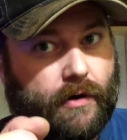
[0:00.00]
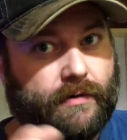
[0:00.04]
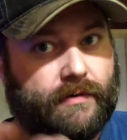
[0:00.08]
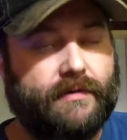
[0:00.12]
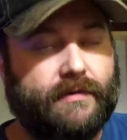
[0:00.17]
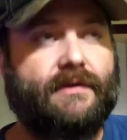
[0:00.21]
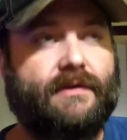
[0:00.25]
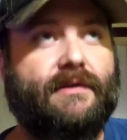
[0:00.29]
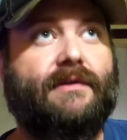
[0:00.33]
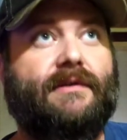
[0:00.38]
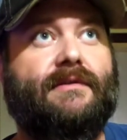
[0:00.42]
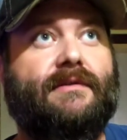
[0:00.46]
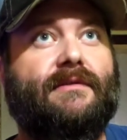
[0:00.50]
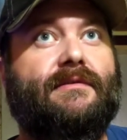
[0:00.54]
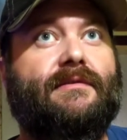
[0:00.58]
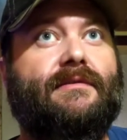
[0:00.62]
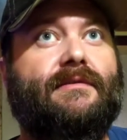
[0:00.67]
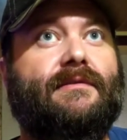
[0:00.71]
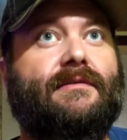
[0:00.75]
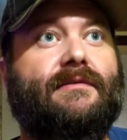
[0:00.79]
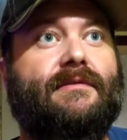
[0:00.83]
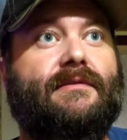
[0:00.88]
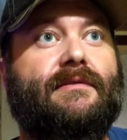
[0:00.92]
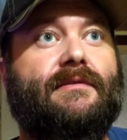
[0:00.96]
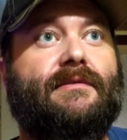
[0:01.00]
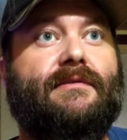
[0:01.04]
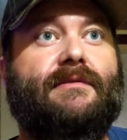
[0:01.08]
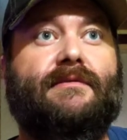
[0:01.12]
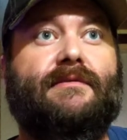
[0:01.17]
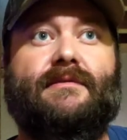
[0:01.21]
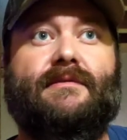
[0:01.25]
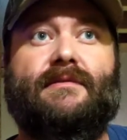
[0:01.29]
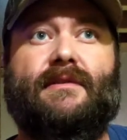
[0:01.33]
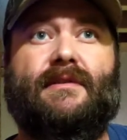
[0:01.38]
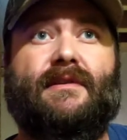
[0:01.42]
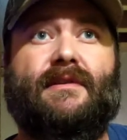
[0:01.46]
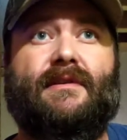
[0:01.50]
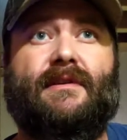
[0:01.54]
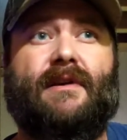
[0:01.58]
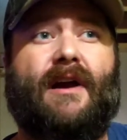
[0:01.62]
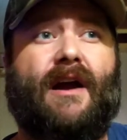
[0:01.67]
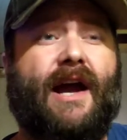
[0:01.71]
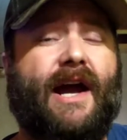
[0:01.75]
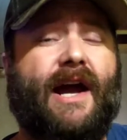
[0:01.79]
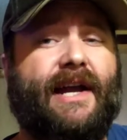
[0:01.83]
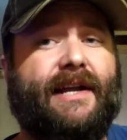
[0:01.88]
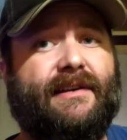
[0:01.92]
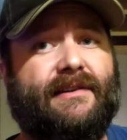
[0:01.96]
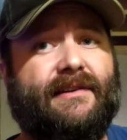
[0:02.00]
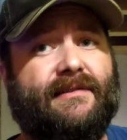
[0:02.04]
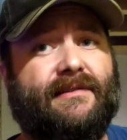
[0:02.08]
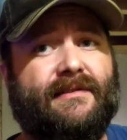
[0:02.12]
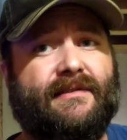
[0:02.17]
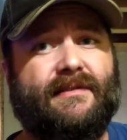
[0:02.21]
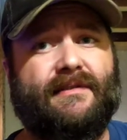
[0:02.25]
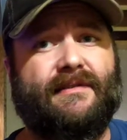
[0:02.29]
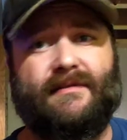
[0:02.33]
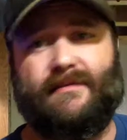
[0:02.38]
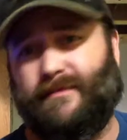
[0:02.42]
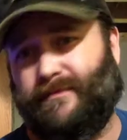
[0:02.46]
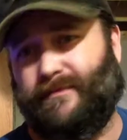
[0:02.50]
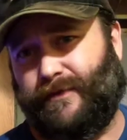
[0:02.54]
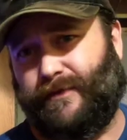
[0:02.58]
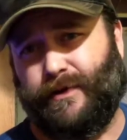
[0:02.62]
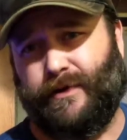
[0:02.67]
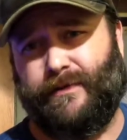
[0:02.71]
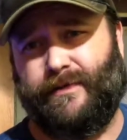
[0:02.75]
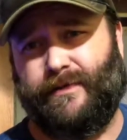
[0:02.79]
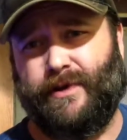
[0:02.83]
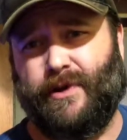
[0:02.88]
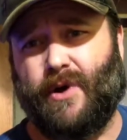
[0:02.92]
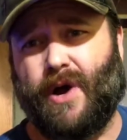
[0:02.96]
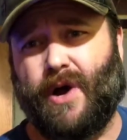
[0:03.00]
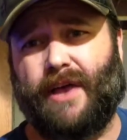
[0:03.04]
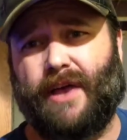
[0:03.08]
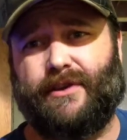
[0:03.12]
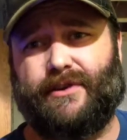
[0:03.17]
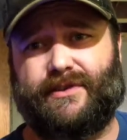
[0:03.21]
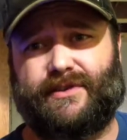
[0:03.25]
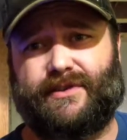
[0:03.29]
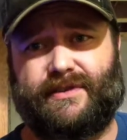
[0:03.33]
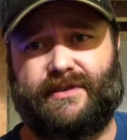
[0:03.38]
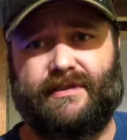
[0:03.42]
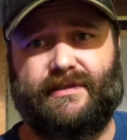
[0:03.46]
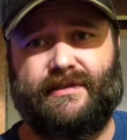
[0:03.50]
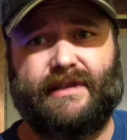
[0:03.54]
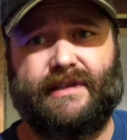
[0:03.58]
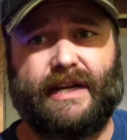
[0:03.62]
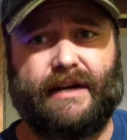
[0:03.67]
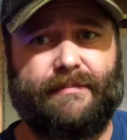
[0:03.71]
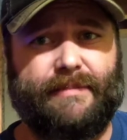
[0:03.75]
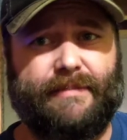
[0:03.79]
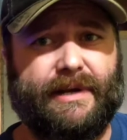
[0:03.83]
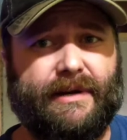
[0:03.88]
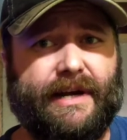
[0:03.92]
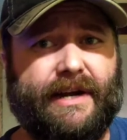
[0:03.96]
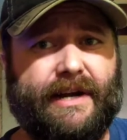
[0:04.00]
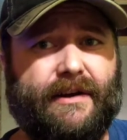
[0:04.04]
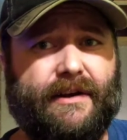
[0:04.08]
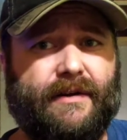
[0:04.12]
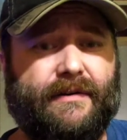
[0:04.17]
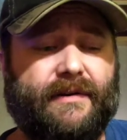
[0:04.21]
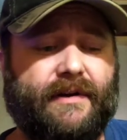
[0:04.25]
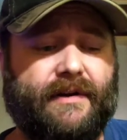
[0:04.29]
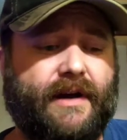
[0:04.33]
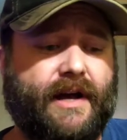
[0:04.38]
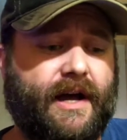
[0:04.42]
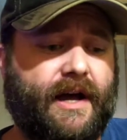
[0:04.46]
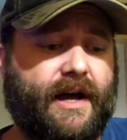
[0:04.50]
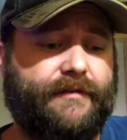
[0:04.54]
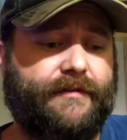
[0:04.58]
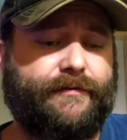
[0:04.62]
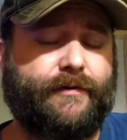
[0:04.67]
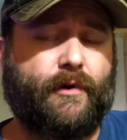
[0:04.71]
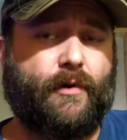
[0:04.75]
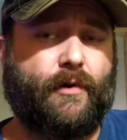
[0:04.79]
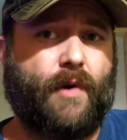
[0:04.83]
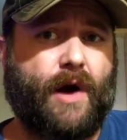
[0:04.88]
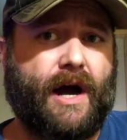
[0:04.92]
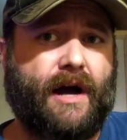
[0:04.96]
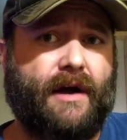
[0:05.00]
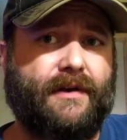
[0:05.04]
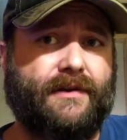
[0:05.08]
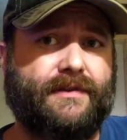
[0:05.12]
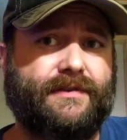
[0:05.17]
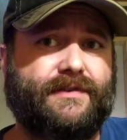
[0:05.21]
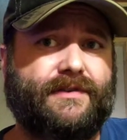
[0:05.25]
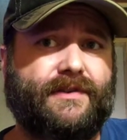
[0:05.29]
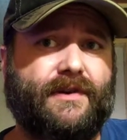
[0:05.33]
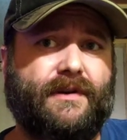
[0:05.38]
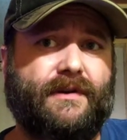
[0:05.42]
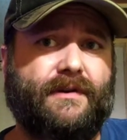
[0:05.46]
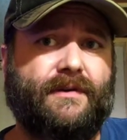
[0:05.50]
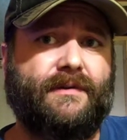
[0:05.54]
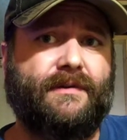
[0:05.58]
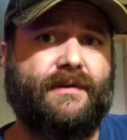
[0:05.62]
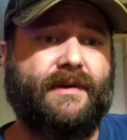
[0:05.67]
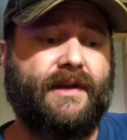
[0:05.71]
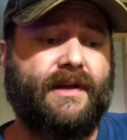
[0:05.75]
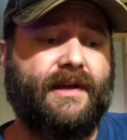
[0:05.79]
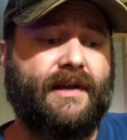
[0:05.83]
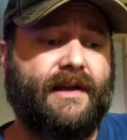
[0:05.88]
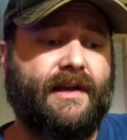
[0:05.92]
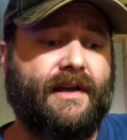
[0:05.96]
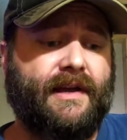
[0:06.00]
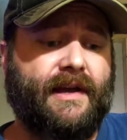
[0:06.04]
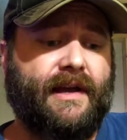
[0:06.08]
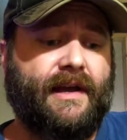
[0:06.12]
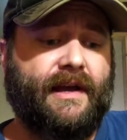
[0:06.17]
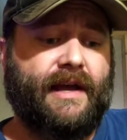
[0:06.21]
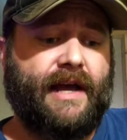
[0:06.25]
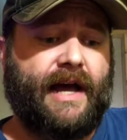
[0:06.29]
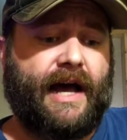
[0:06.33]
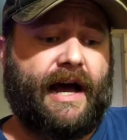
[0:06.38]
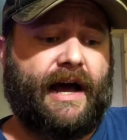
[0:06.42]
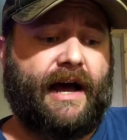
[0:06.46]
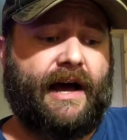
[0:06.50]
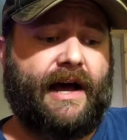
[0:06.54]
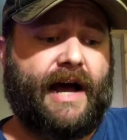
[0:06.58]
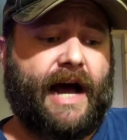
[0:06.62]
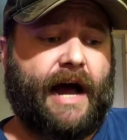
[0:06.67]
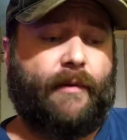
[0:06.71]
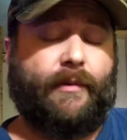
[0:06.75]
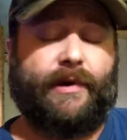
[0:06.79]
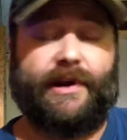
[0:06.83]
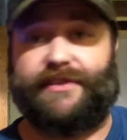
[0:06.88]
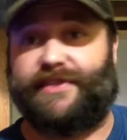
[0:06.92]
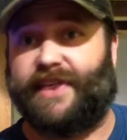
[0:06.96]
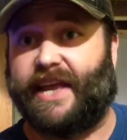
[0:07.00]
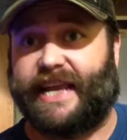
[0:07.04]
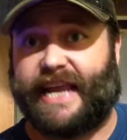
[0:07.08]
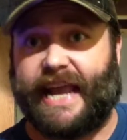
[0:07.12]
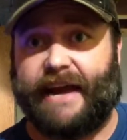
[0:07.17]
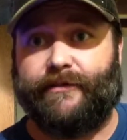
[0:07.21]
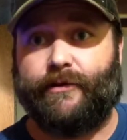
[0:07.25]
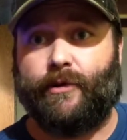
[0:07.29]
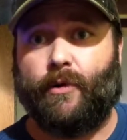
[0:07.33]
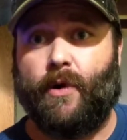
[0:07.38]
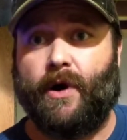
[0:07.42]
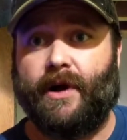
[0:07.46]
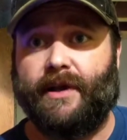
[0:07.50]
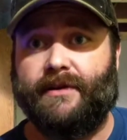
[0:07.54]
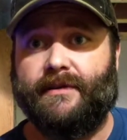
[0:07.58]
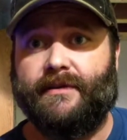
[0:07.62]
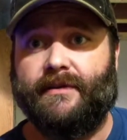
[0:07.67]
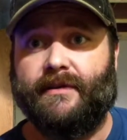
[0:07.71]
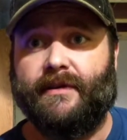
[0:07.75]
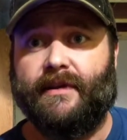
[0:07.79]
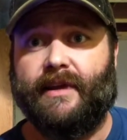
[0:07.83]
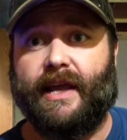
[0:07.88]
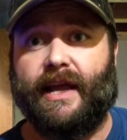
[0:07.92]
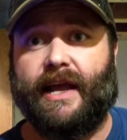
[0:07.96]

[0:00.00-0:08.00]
All right, a few of you others that have been here for a while. So I want to thank everyone.